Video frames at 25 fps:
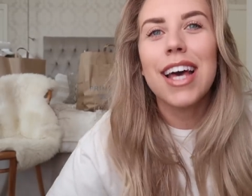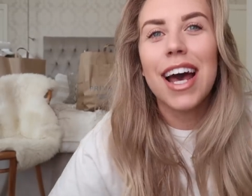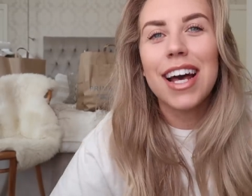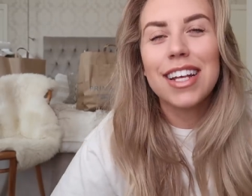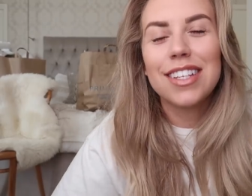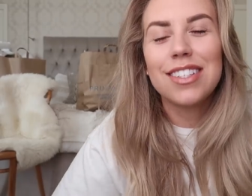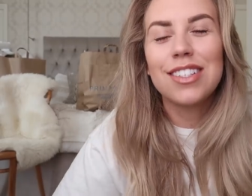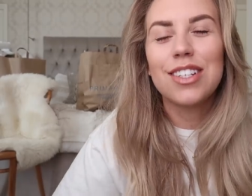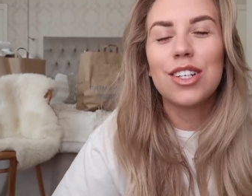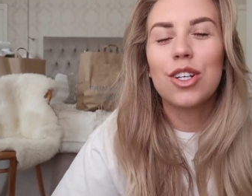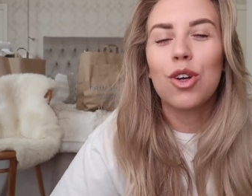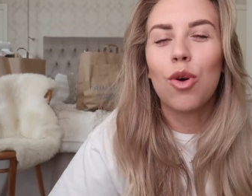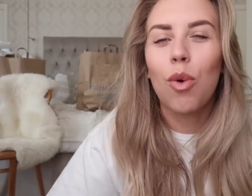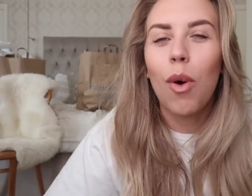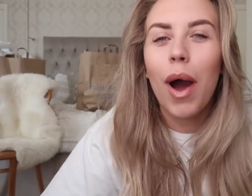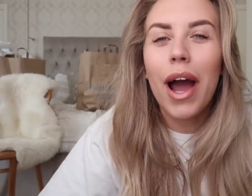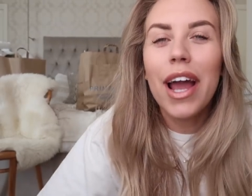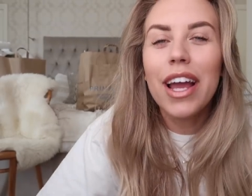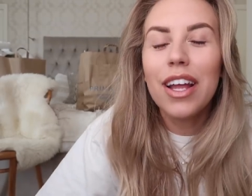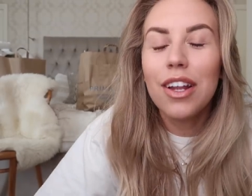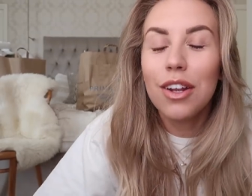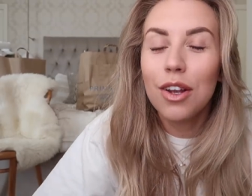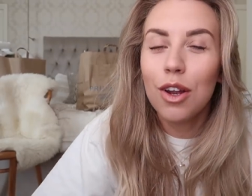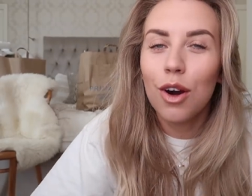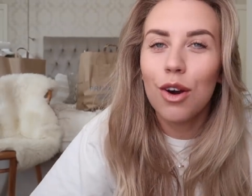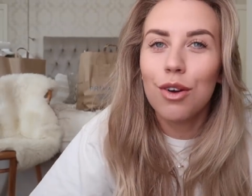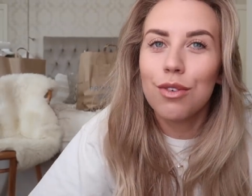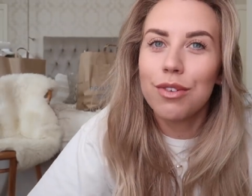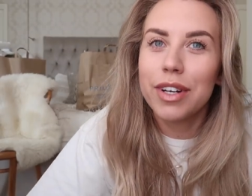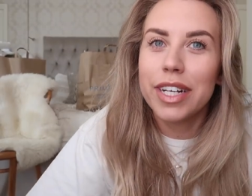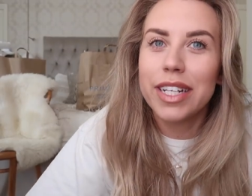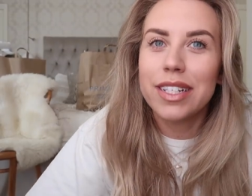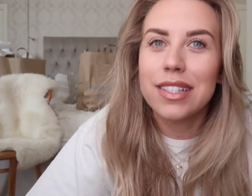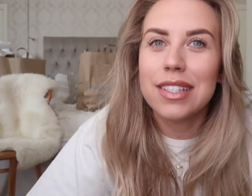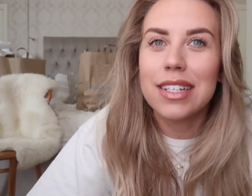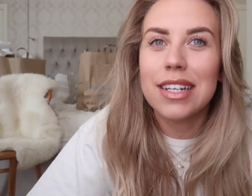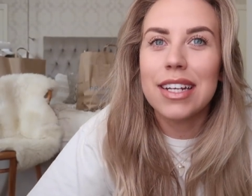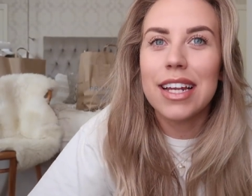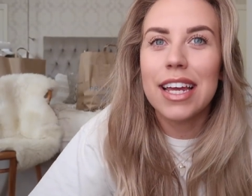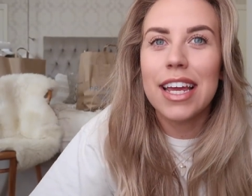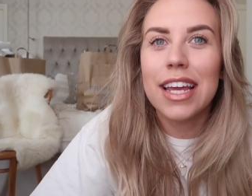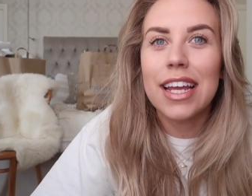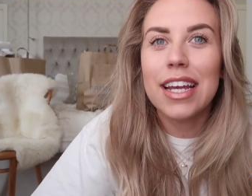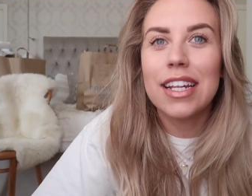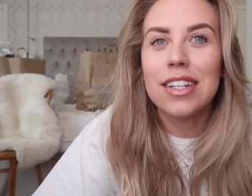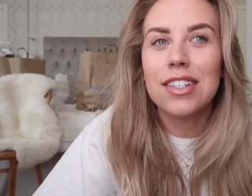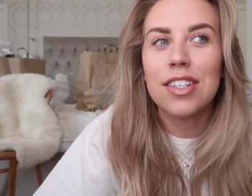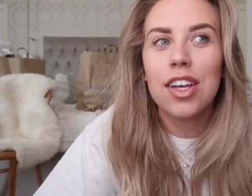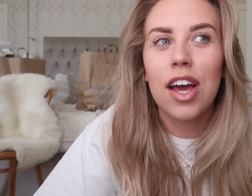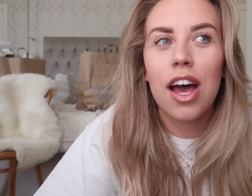tested quite a lot recently
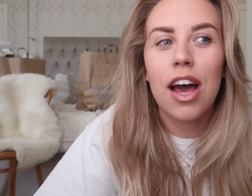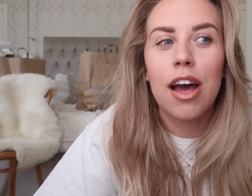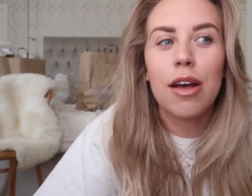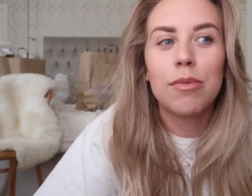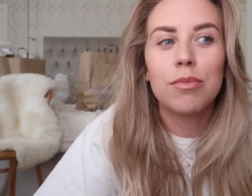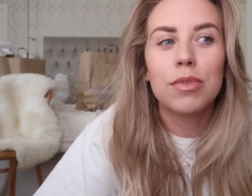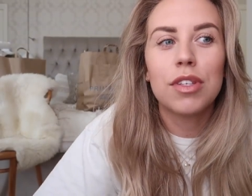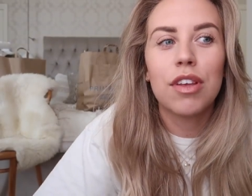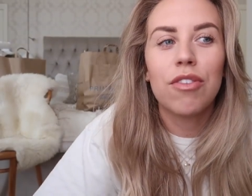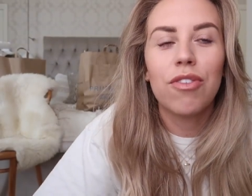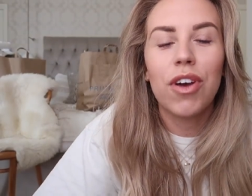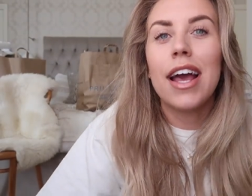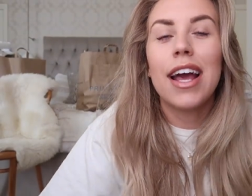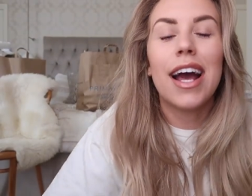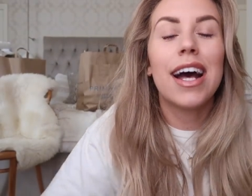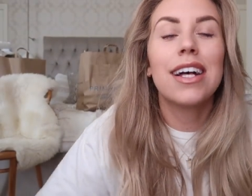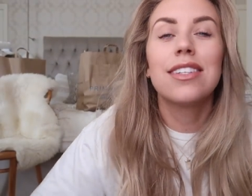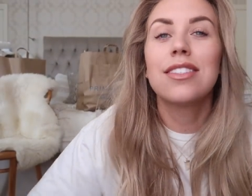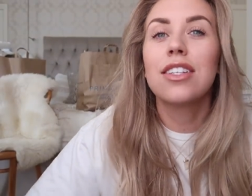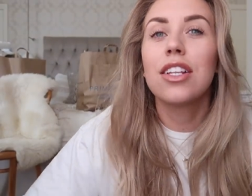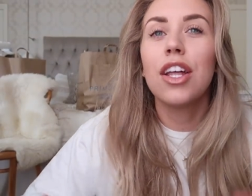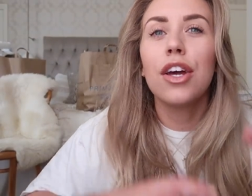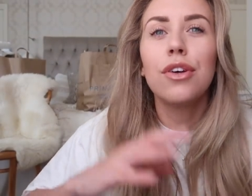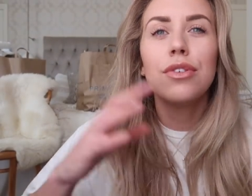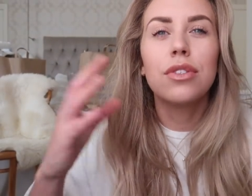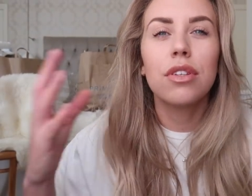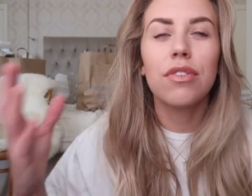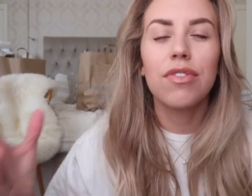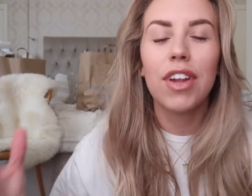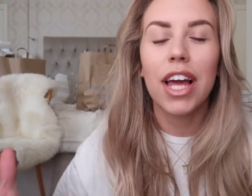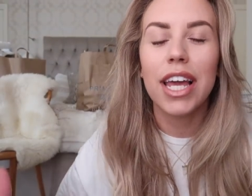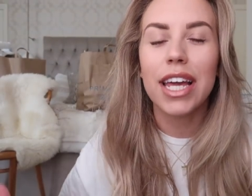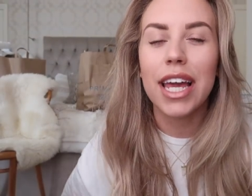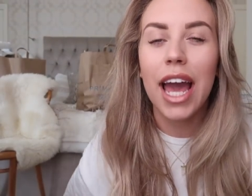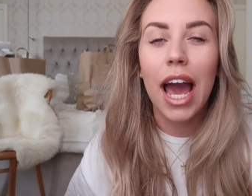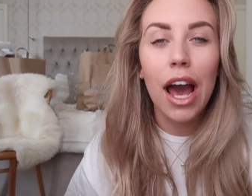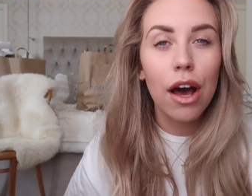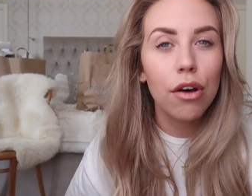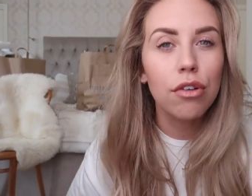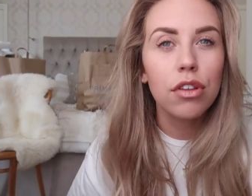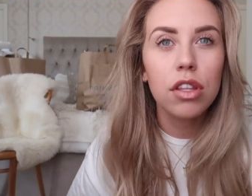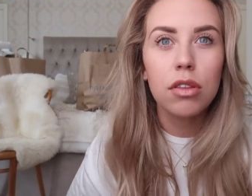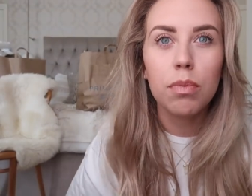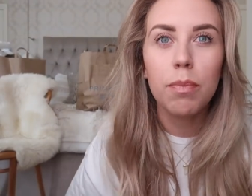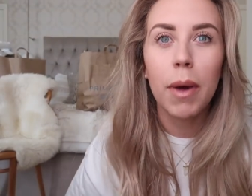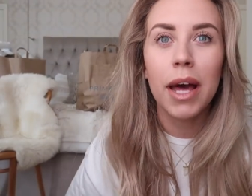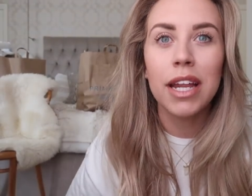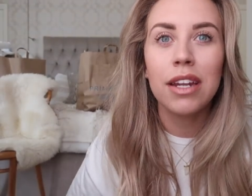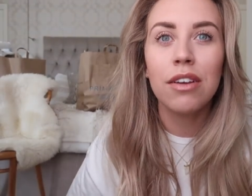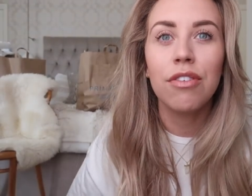in terms of it has loads of like
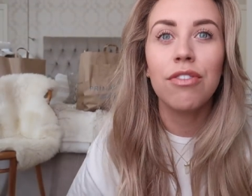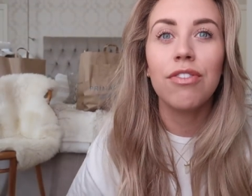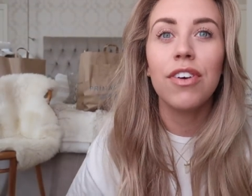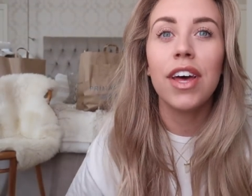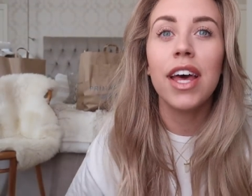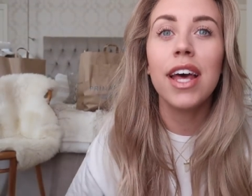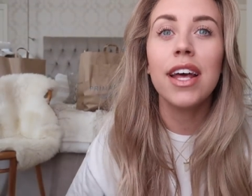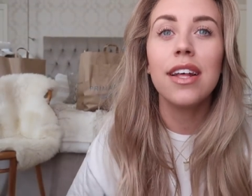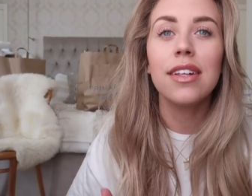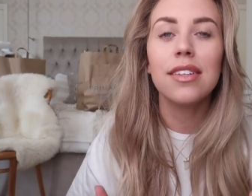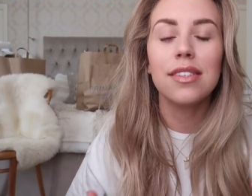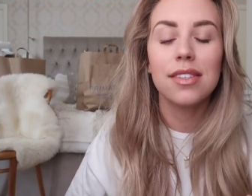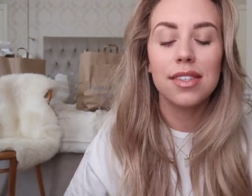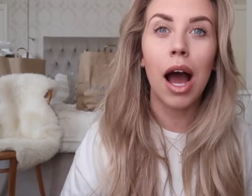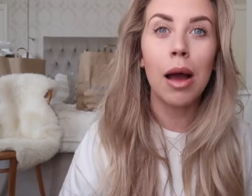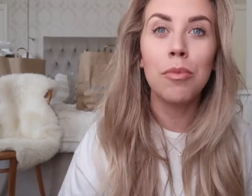health benefits.